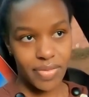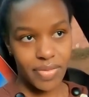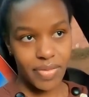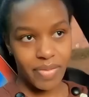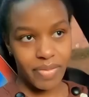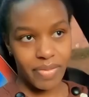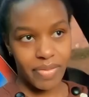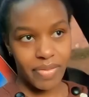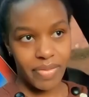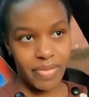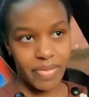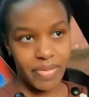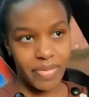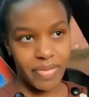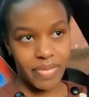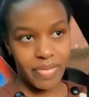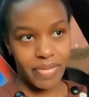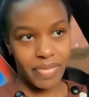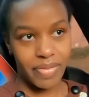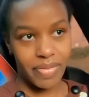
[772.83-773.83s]

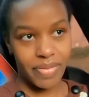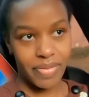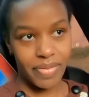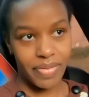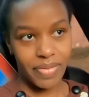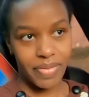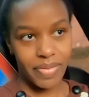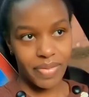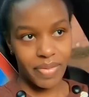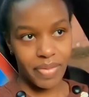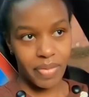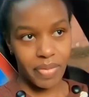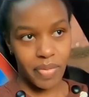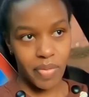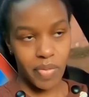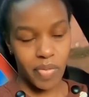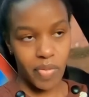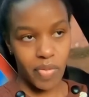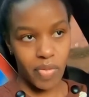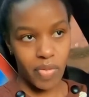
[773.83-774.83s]

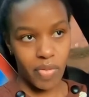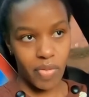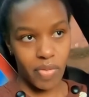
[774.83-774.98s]
The person shown says nothing.